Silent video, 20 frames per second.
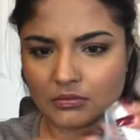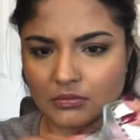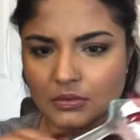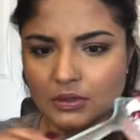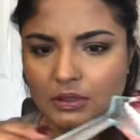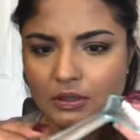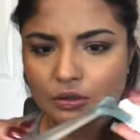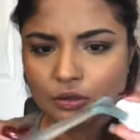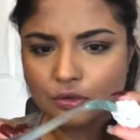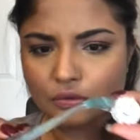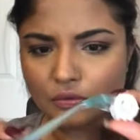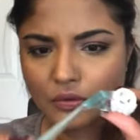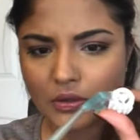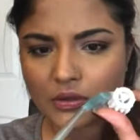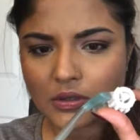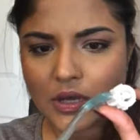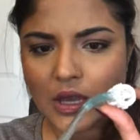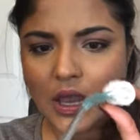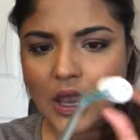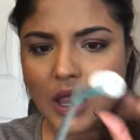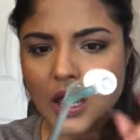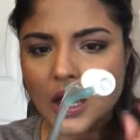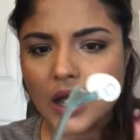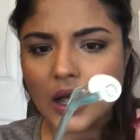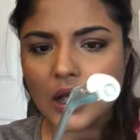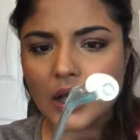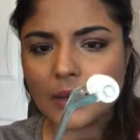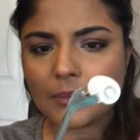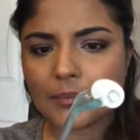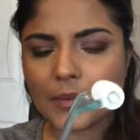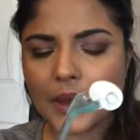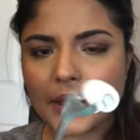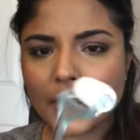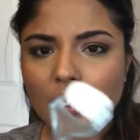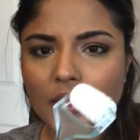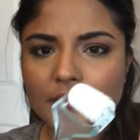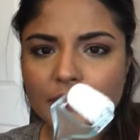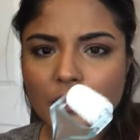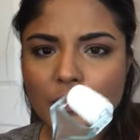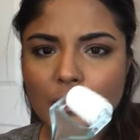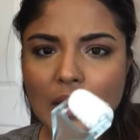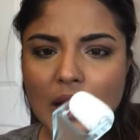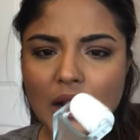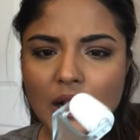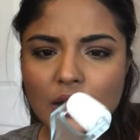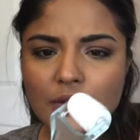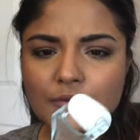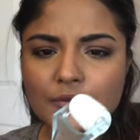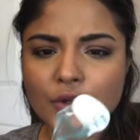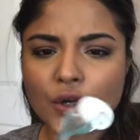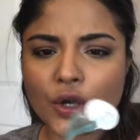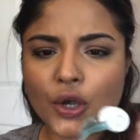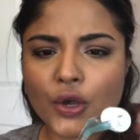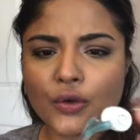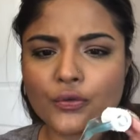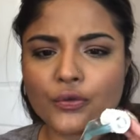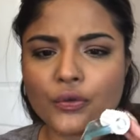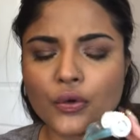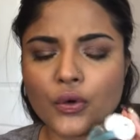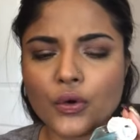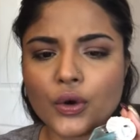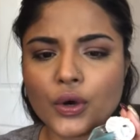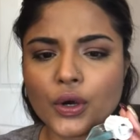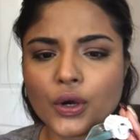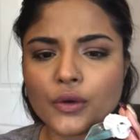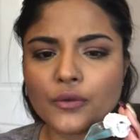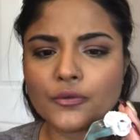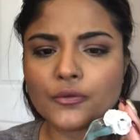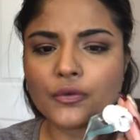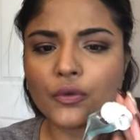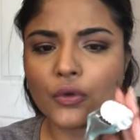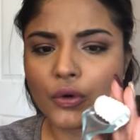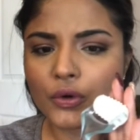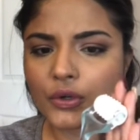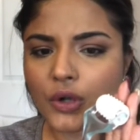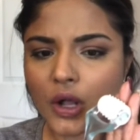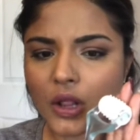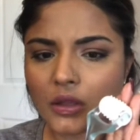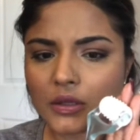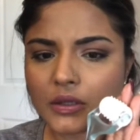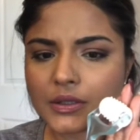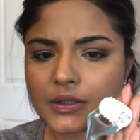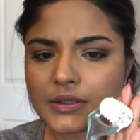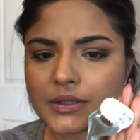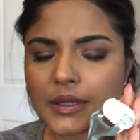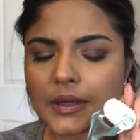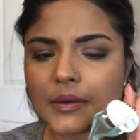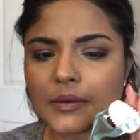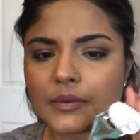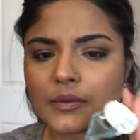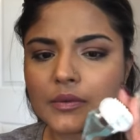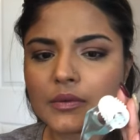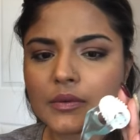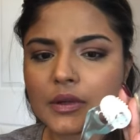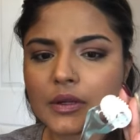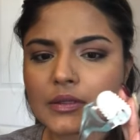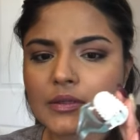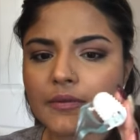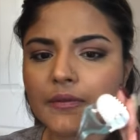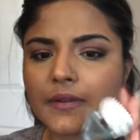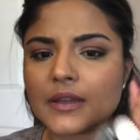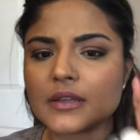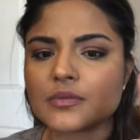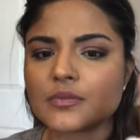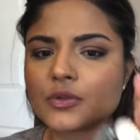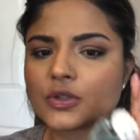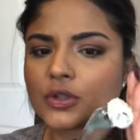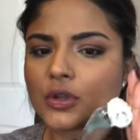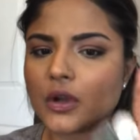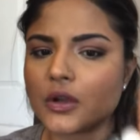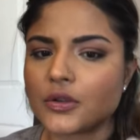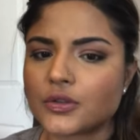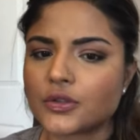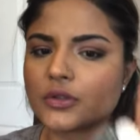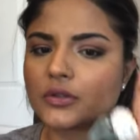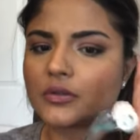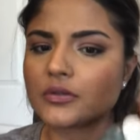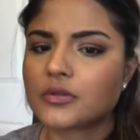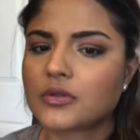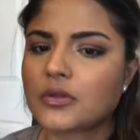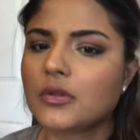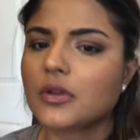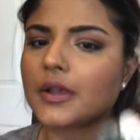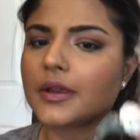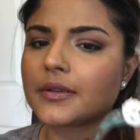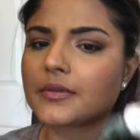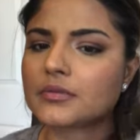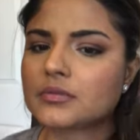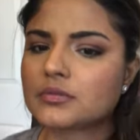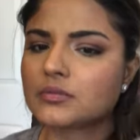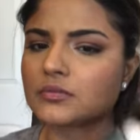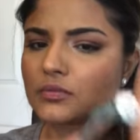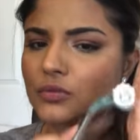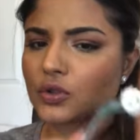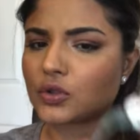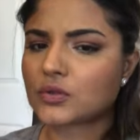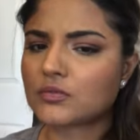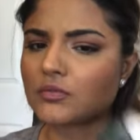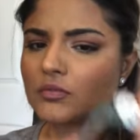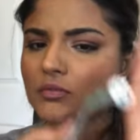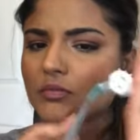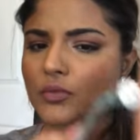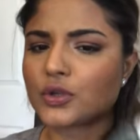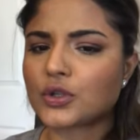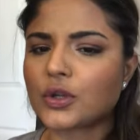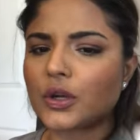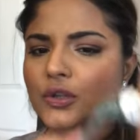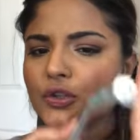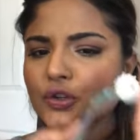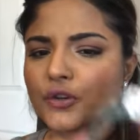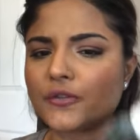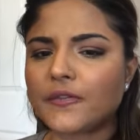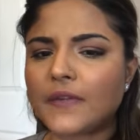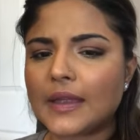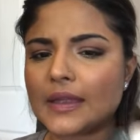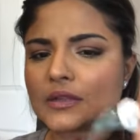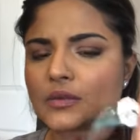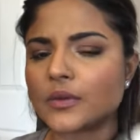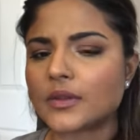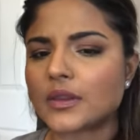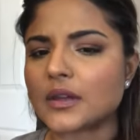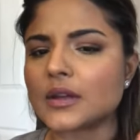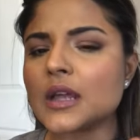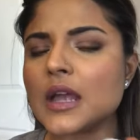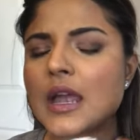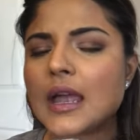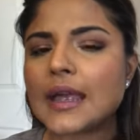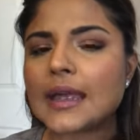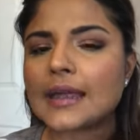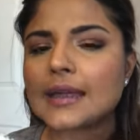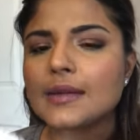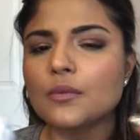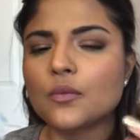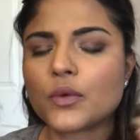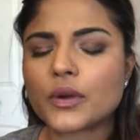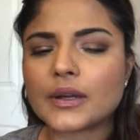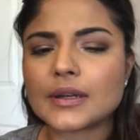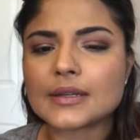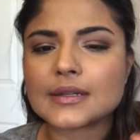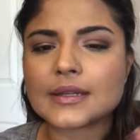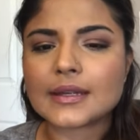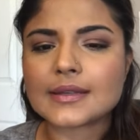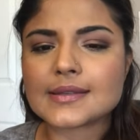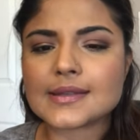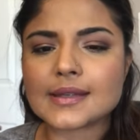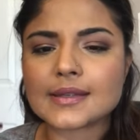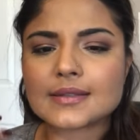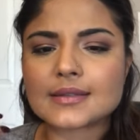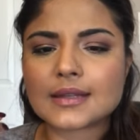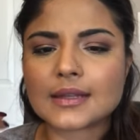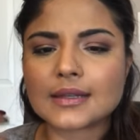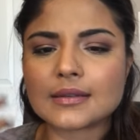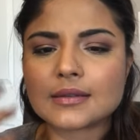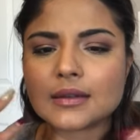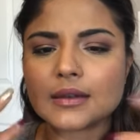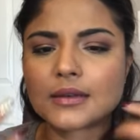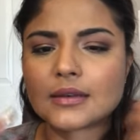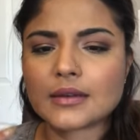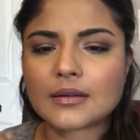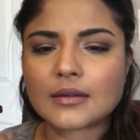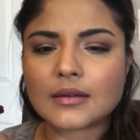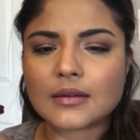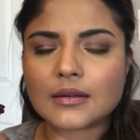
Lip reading: little tool. I got it from Elf for $4, and it's a face massager. So like, just massage your face with it. What it does is it